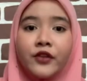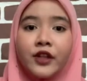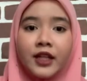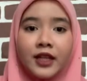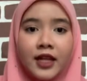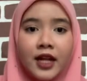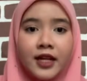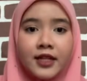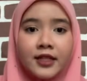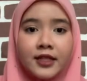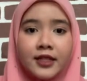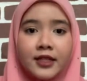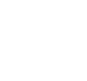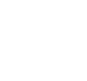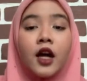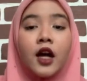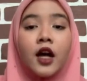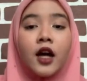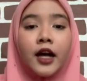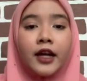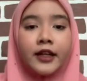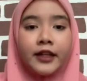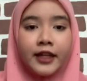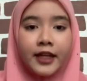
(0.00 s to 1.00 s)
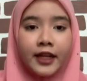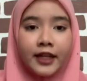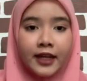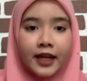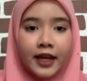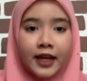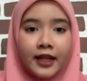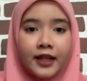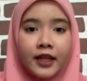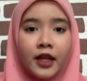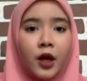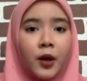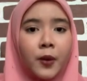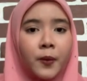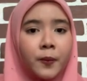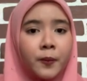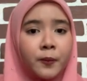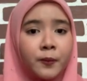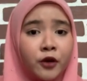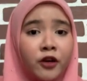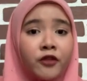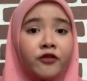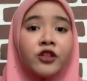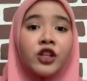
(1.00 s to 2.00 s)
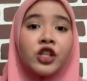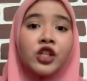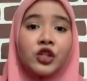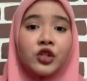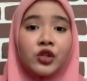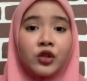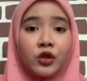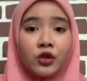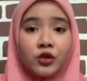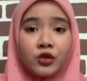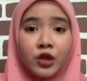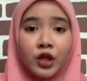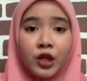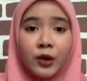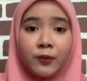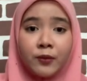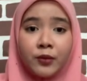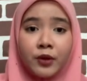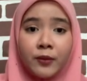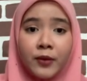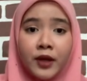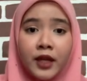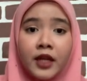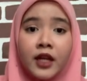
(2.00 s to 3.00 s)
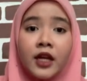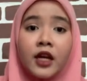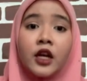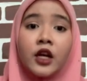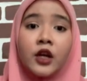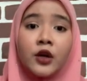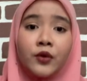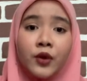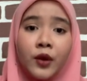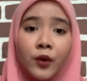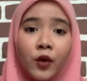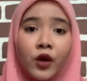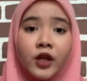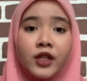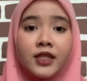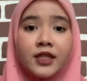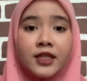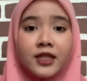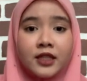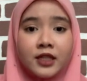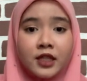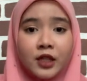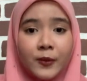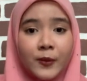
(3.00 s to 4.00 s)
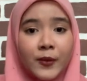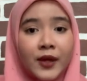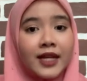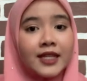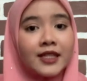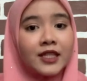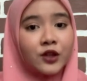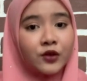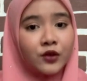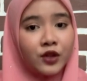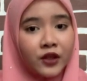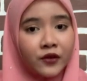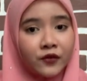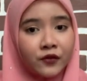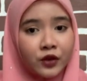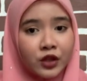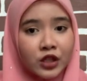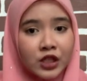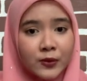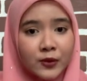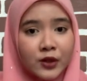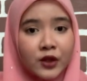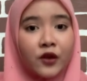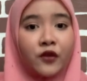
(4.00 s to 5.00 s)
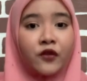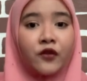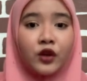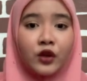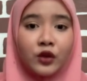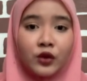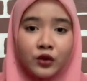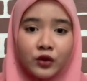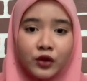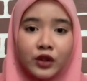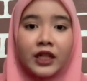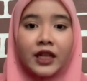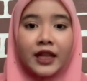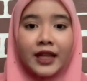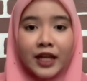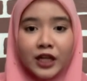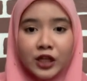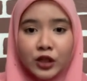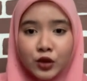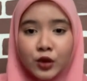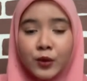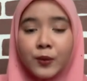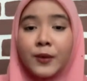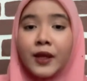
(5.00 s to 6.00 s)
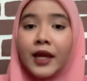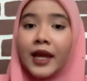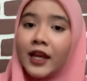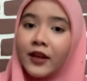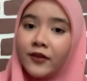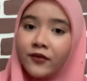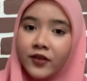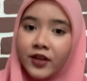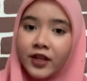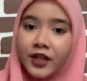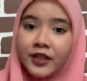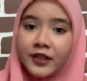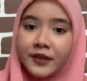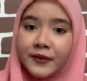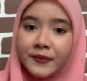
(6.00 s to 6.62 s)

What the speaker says: class. Other than that, both teachers also implement a reward system as a reinforcement for good classroom behavior.